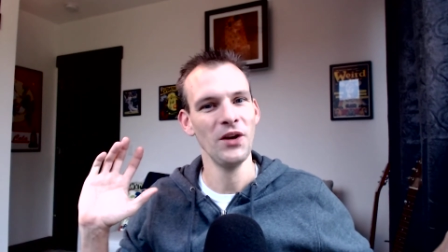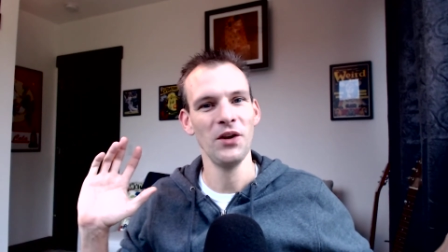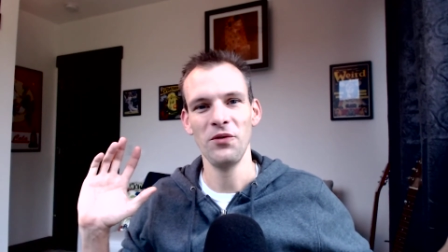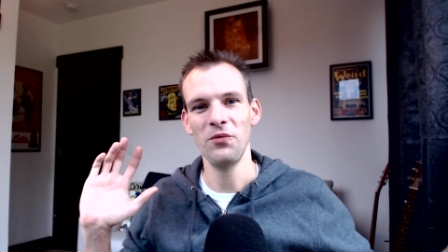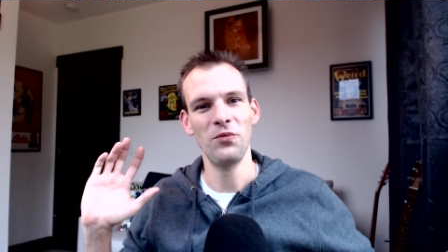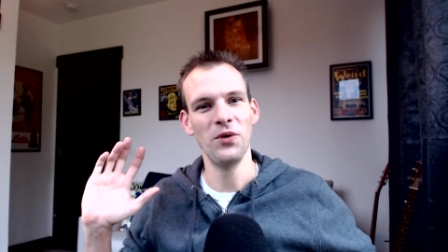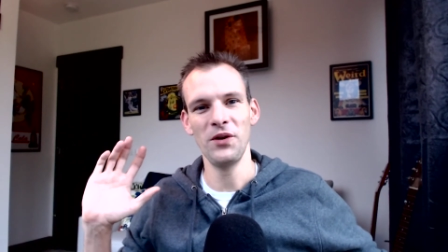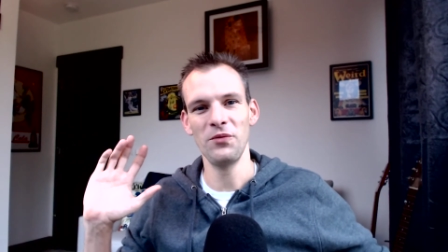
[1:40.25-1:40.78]

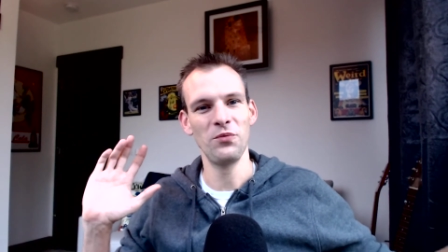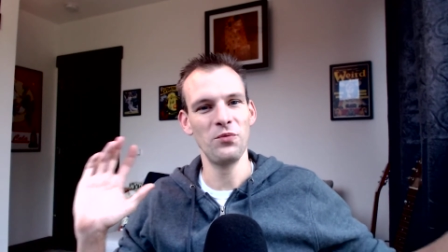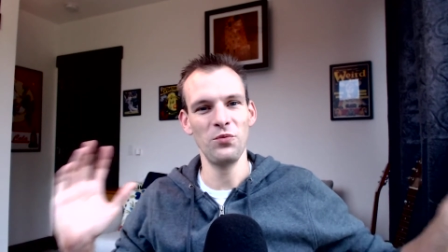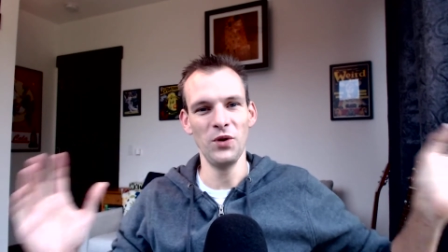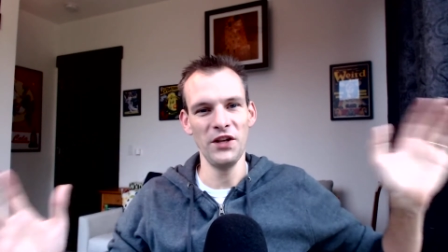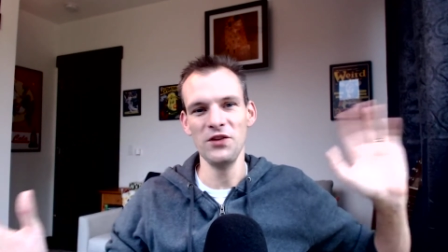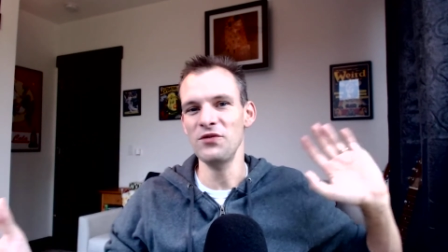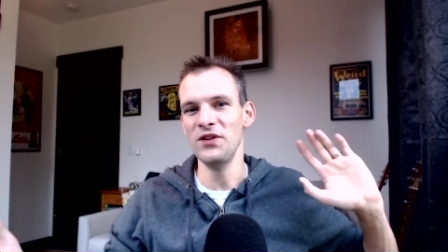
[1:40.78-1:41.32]
what
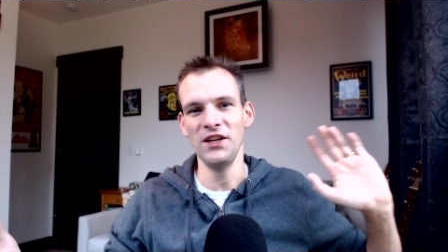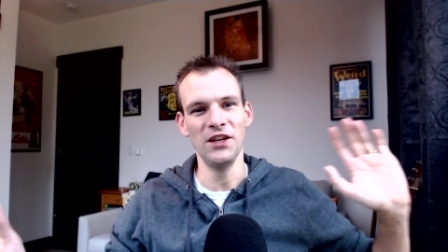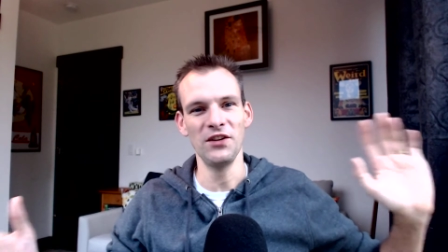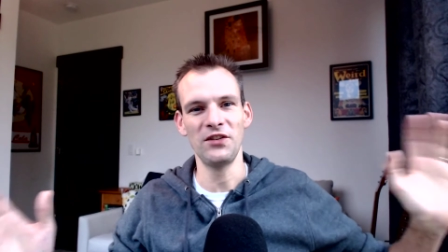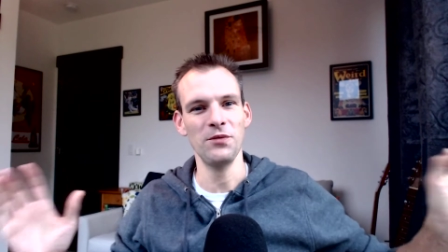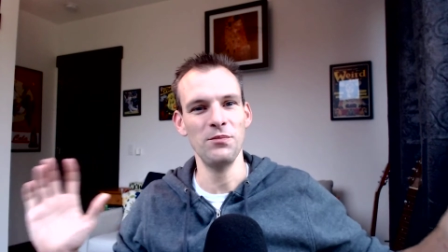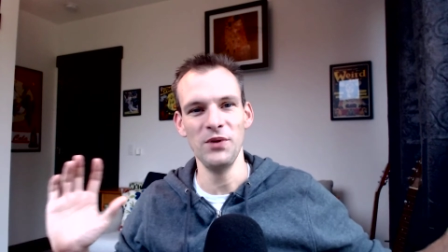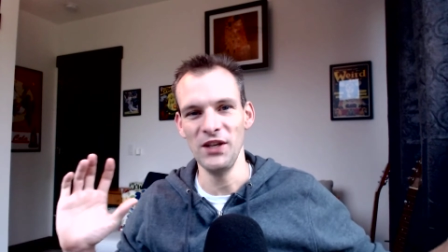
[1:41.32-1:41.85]
what you need it
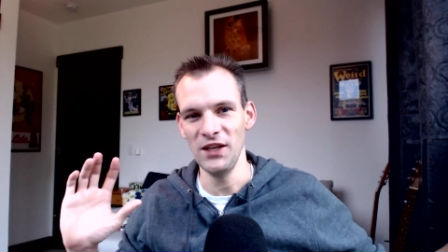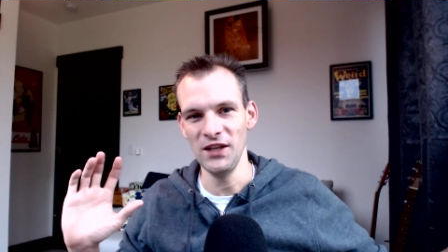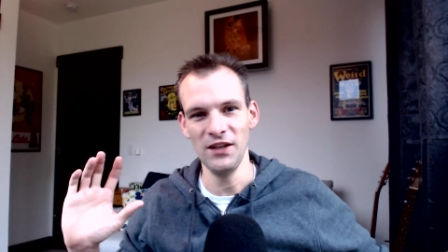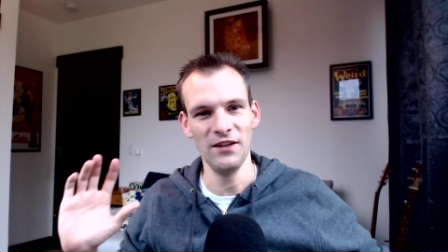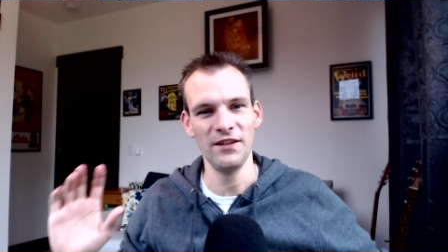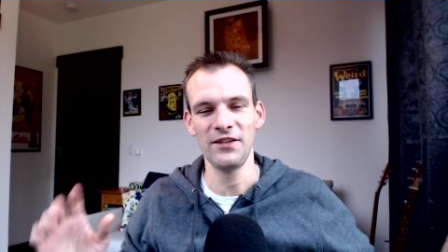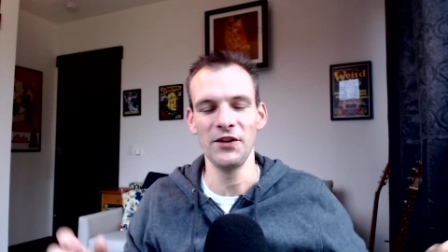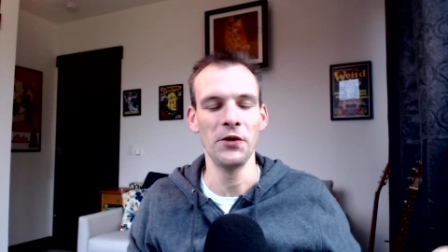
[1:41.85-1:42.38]
to
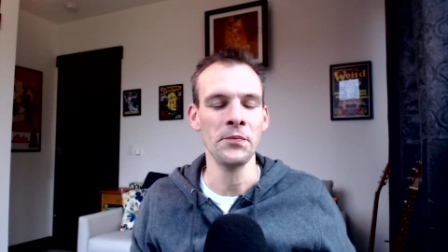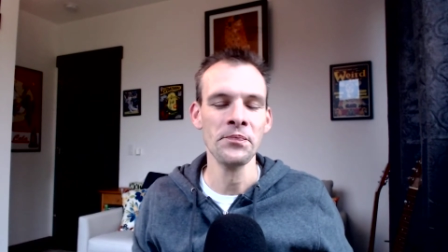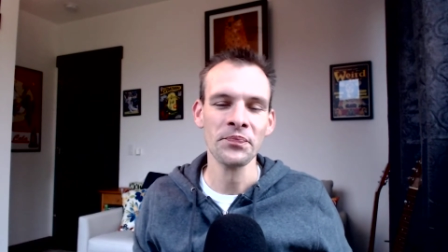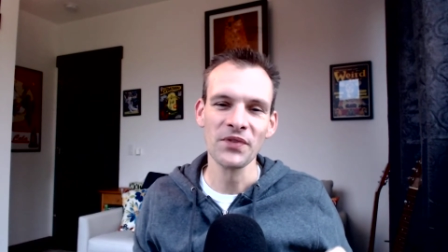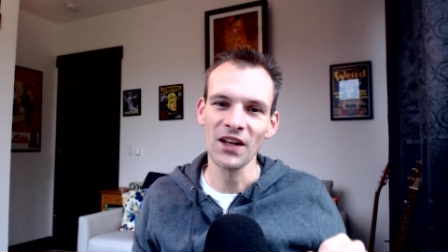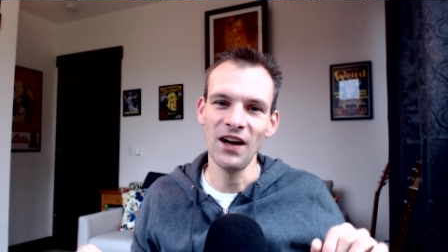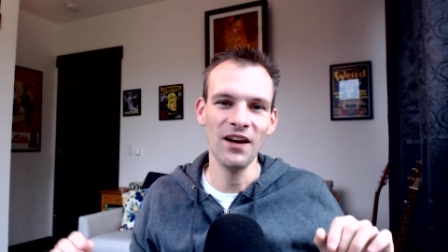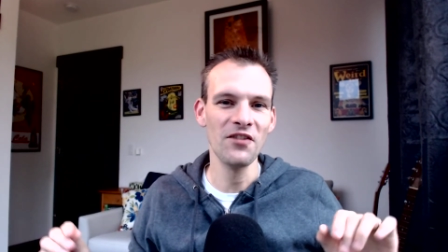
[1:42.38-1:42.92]
be. So
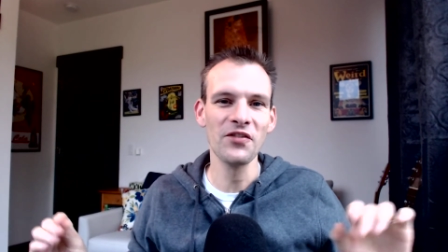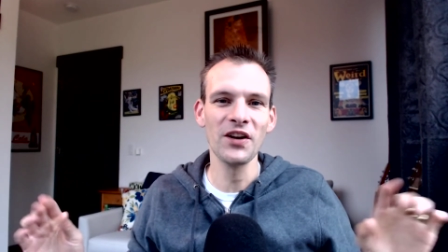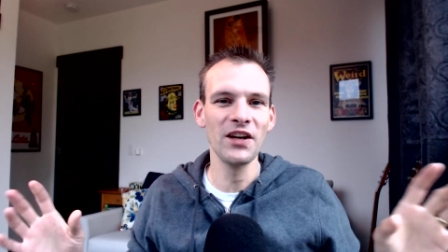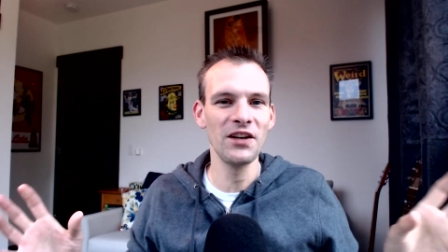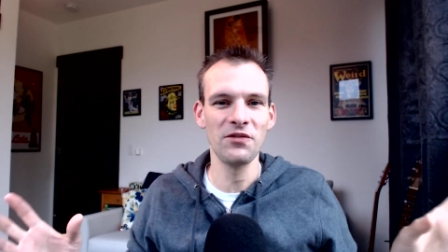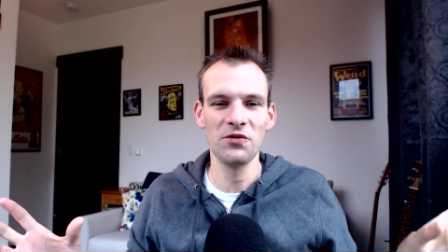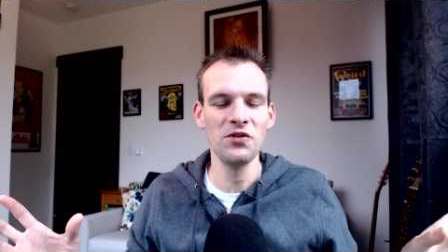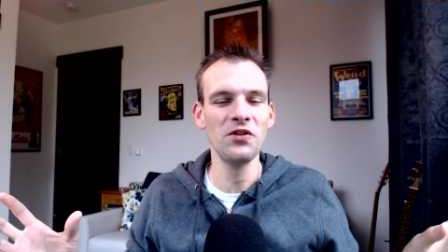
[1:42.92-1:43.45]
a uh,
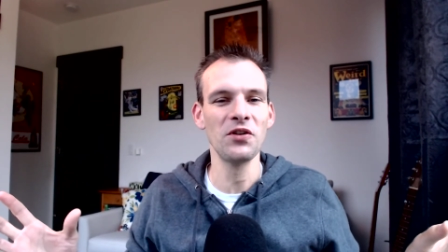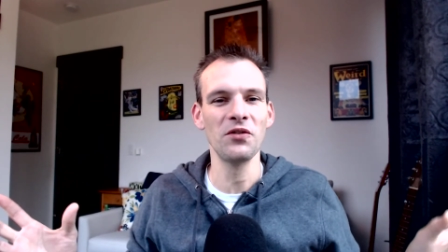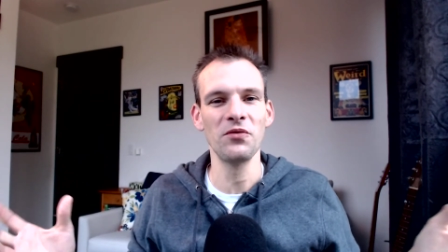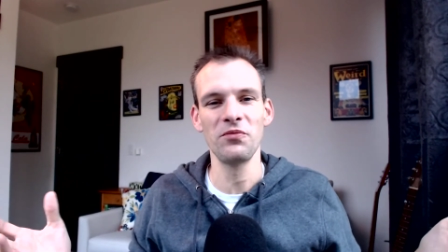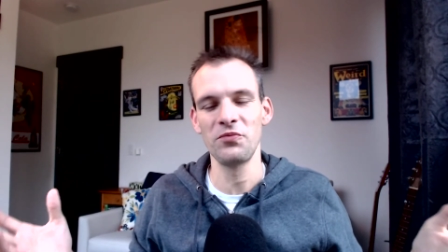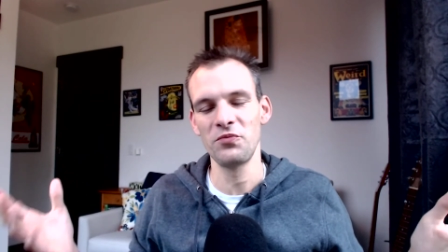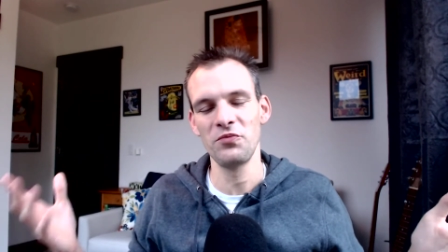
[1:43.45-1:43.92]
very, you know,